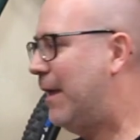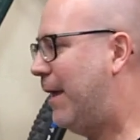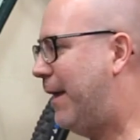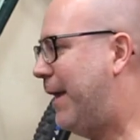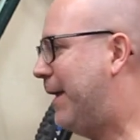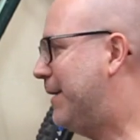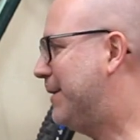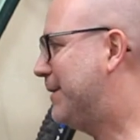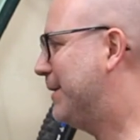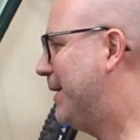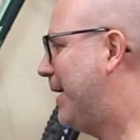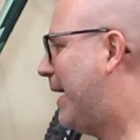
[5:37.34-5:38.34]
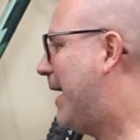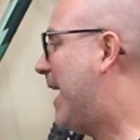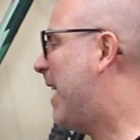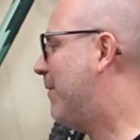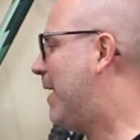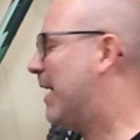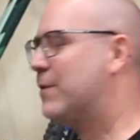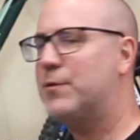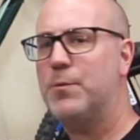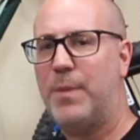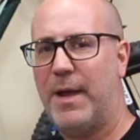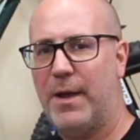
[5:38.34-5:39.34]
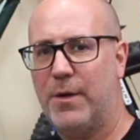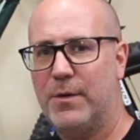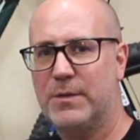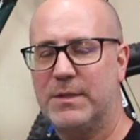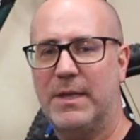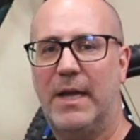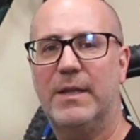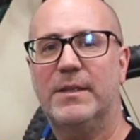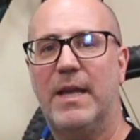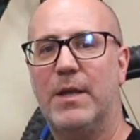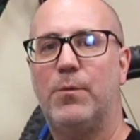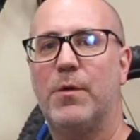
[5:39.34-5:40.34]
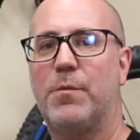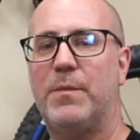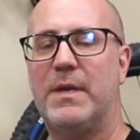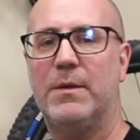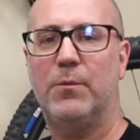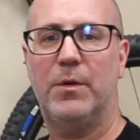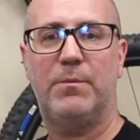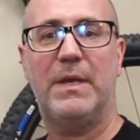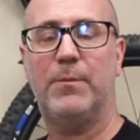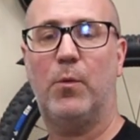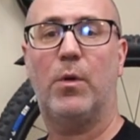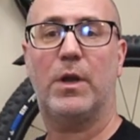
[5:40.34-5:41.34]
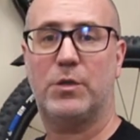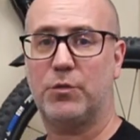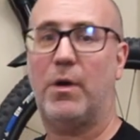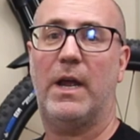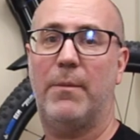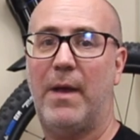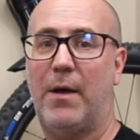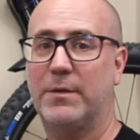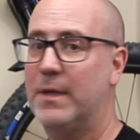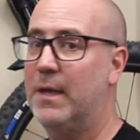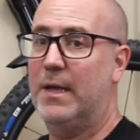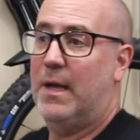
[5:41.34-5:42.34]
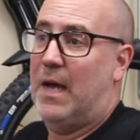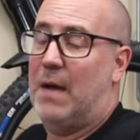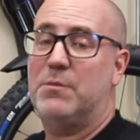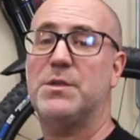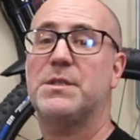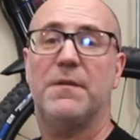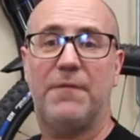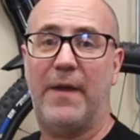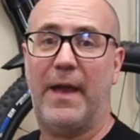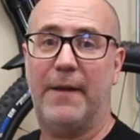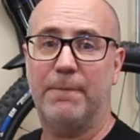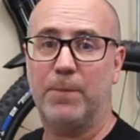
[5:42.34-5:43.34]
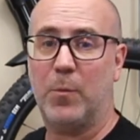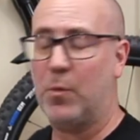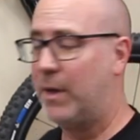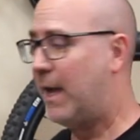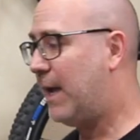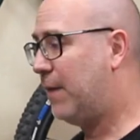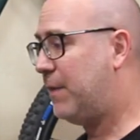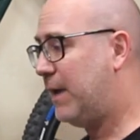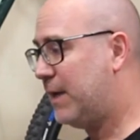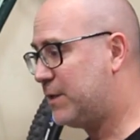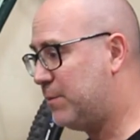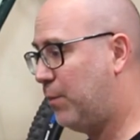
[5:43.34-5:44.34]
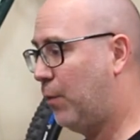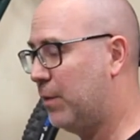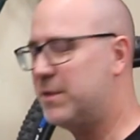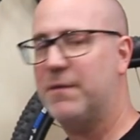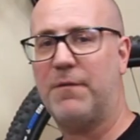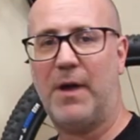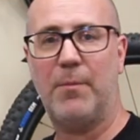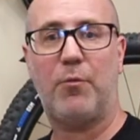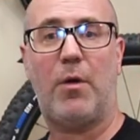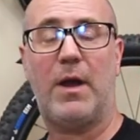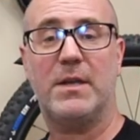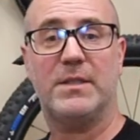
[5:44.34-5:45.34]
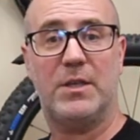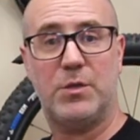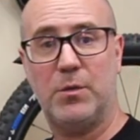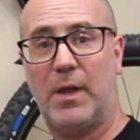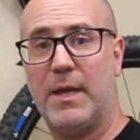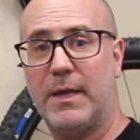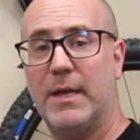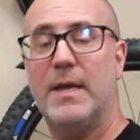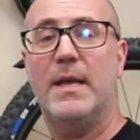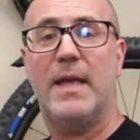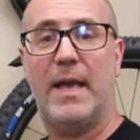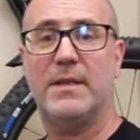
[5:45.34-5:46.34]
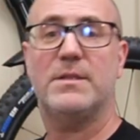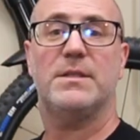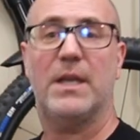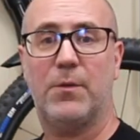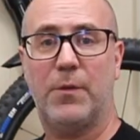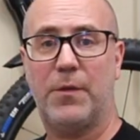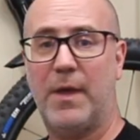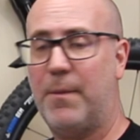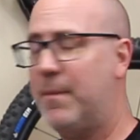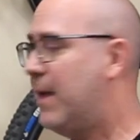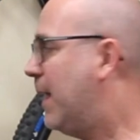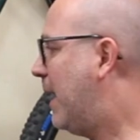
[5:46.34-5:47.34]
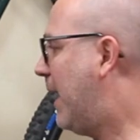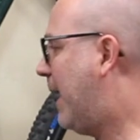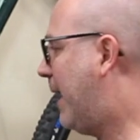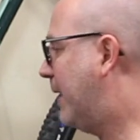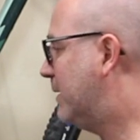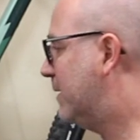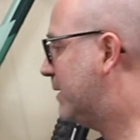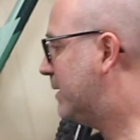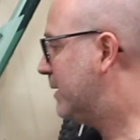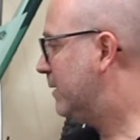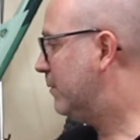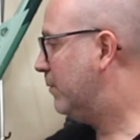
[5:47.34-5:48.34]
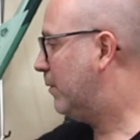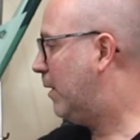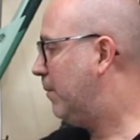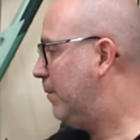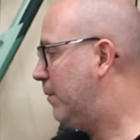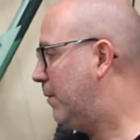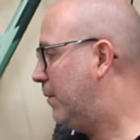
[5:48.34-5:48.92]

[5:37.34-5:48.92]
and I have extra pairs that I take with me when people wanna try them out. I'm just a fan, okay? I think it's important to find products that you like and stick with them, and well,